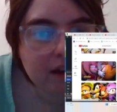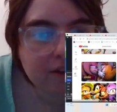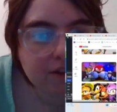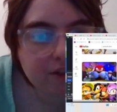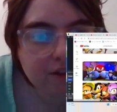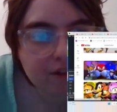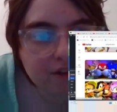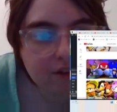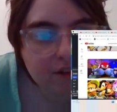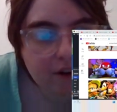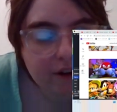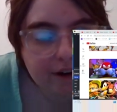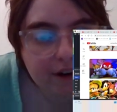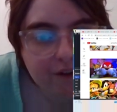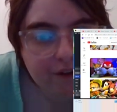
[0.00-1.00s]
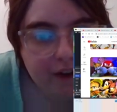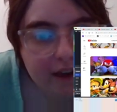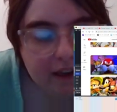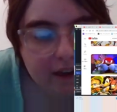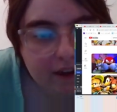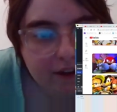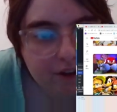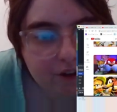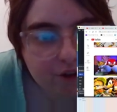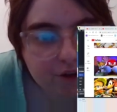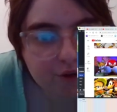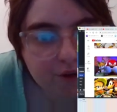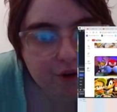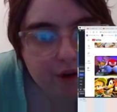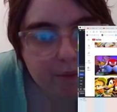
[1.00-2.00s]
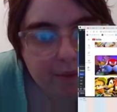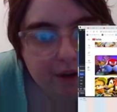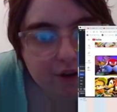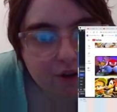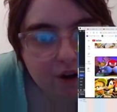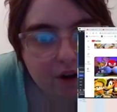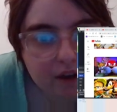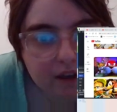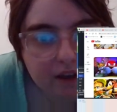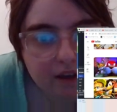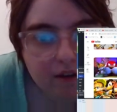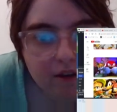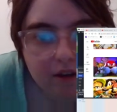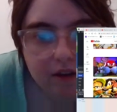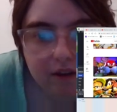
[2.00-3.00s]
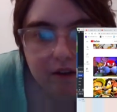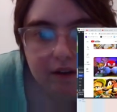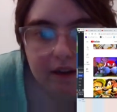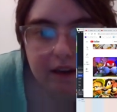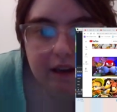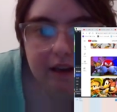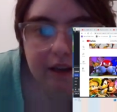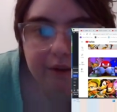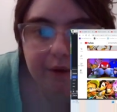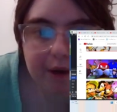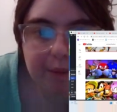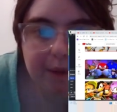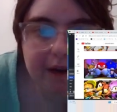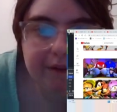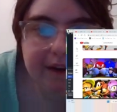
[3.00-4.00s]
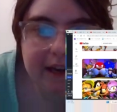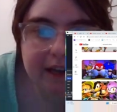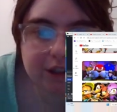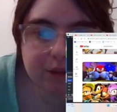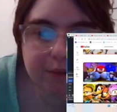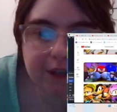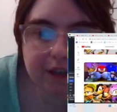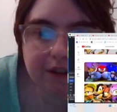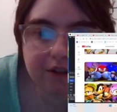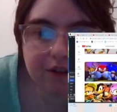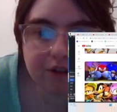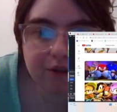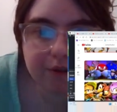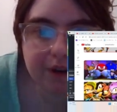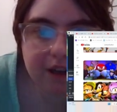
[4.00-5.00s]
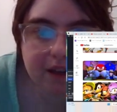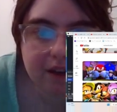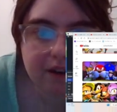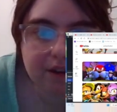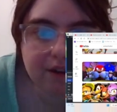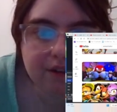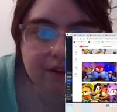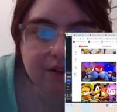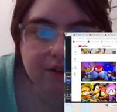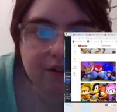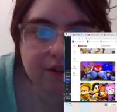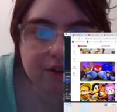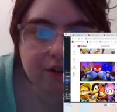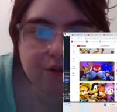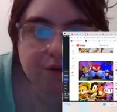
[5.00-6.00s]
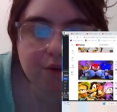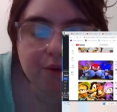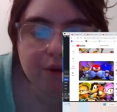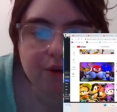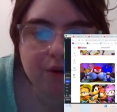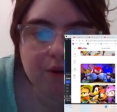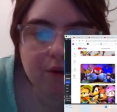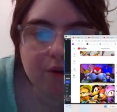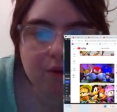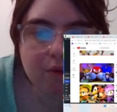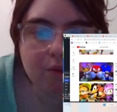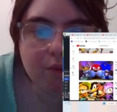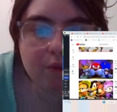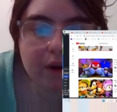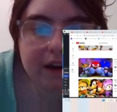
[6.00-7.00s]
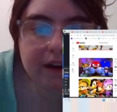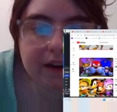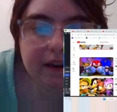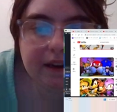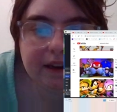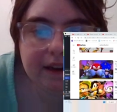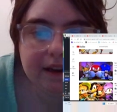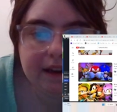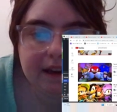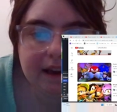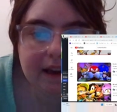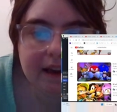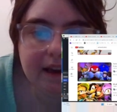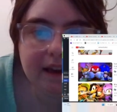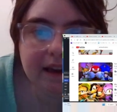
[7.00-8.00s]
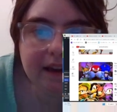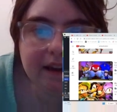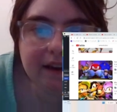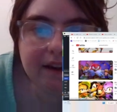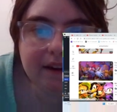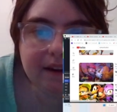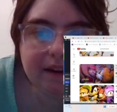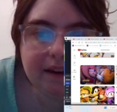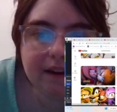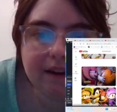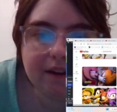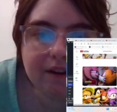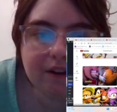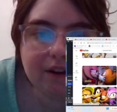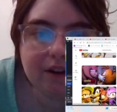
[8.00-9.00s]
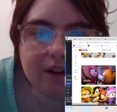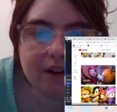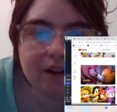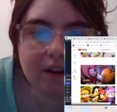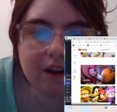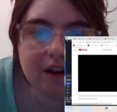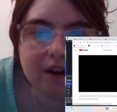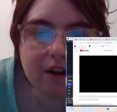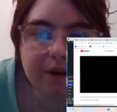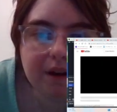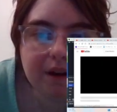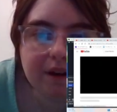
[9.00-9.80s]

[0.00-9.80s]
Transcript: Sorry if I screwed up my talking. Anyway, my reaction begins in three, two, one, and go.